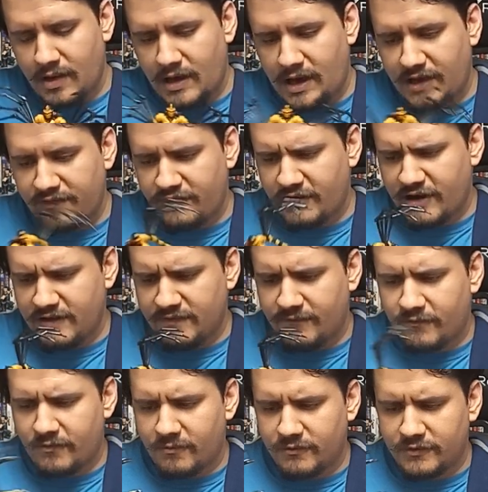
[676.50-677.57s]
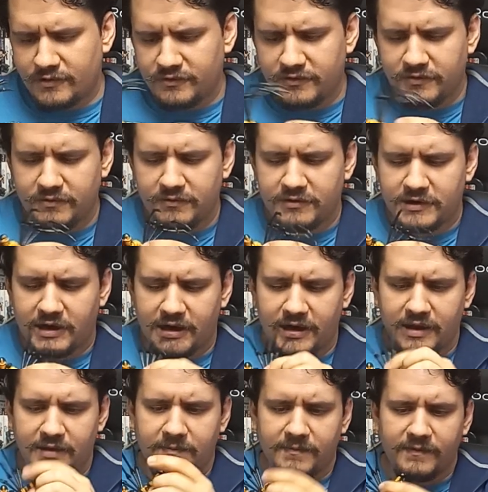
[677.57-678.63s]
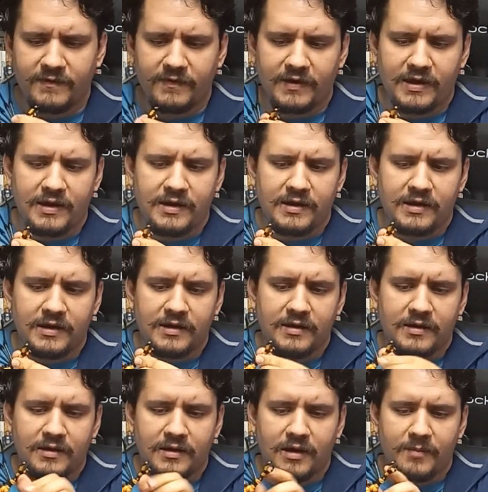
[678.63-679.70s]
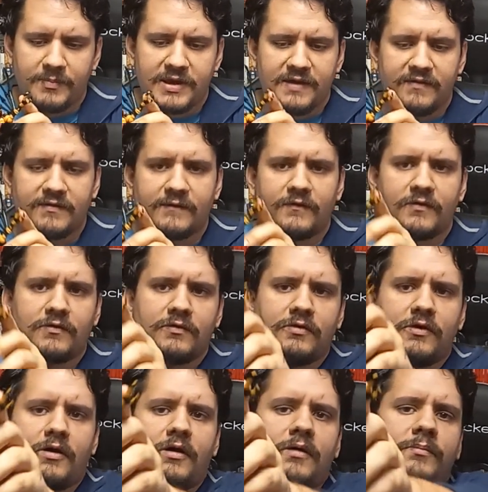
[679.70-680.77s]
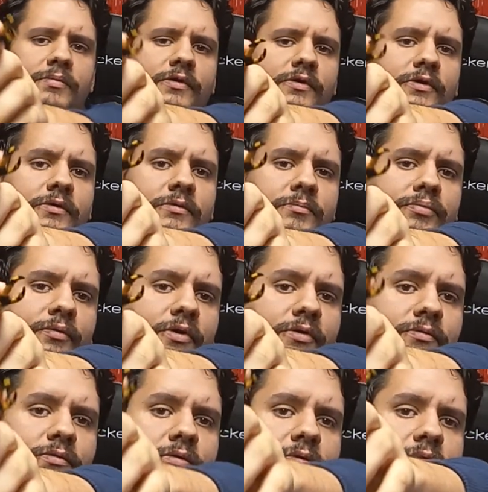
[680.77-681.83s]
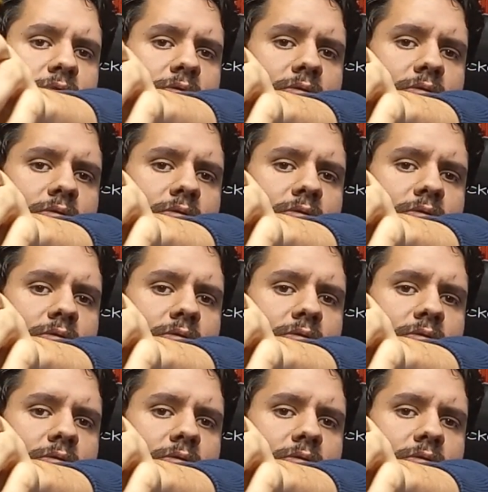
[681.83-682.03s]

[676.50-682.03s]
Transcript: I transformed her 2 times and then a piece of her claw broke.